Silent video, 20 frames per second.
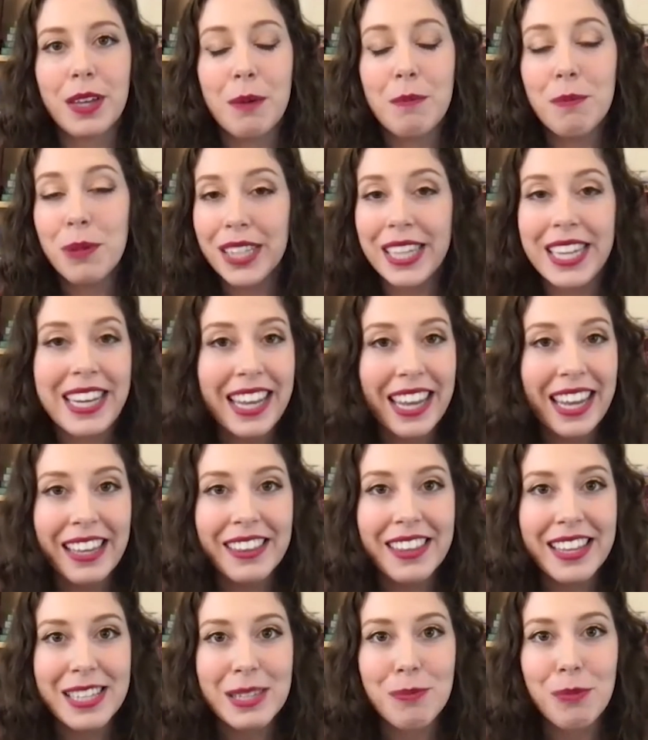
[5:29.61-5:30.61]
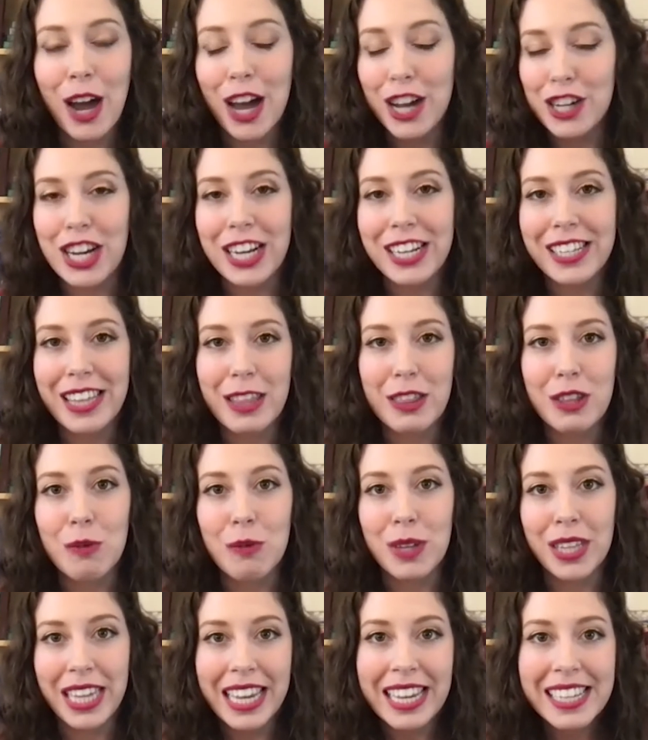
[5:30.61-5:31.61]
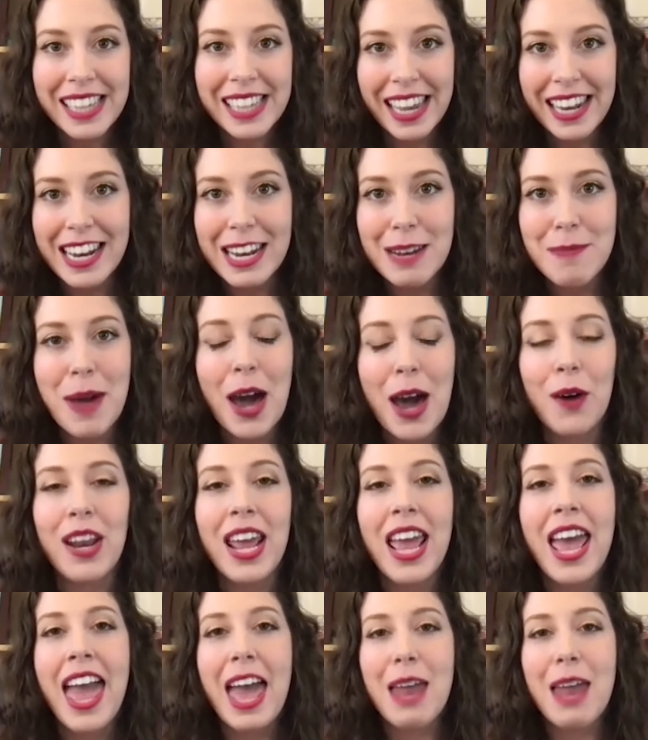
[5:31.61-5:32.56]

completing this project that they're really excited about